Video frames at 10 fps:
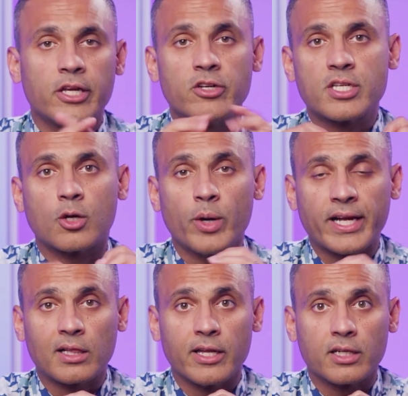Here's a
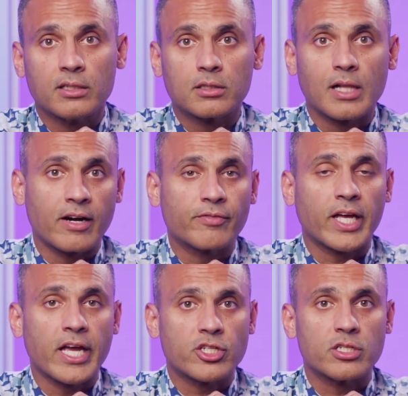quick clinical
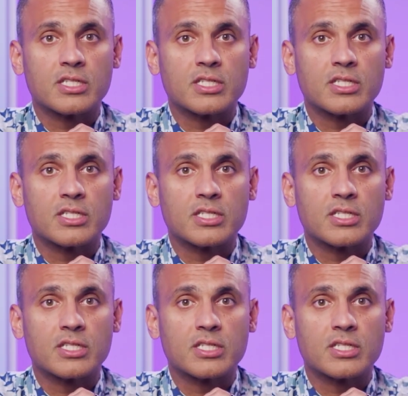clarification.